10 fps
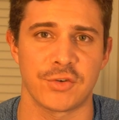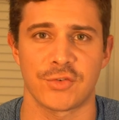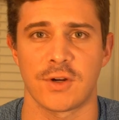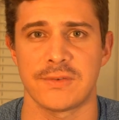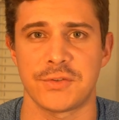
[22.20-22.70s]

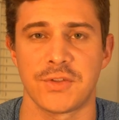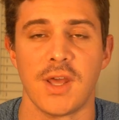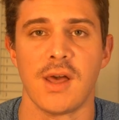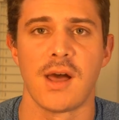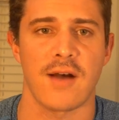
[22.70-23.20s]
service.
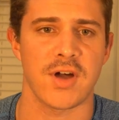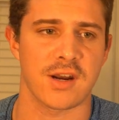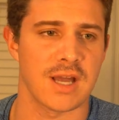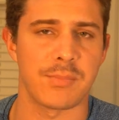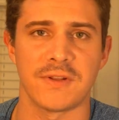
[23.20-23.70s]
I've got
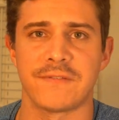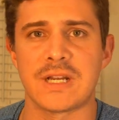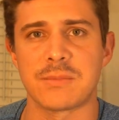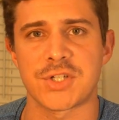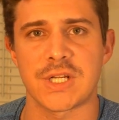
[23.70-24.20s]
a couple of
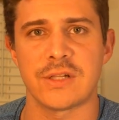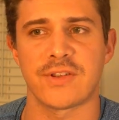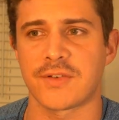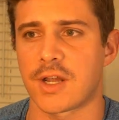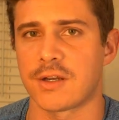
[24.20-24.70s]
vending machines,
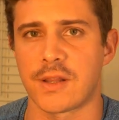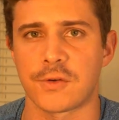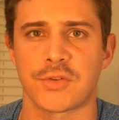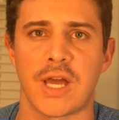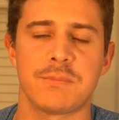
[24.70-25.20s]
I've got another
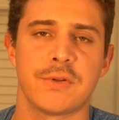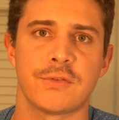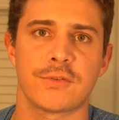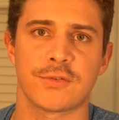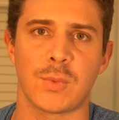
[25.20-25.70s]
side
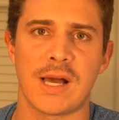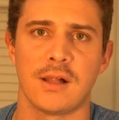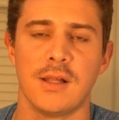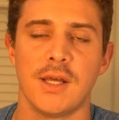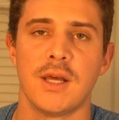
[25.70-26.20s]
business as
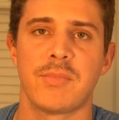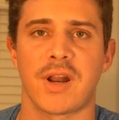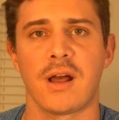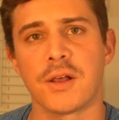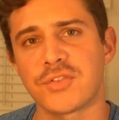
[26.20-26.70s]
well, but
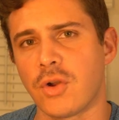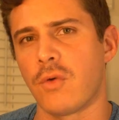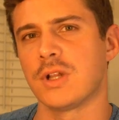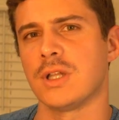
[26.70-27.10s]
I also own a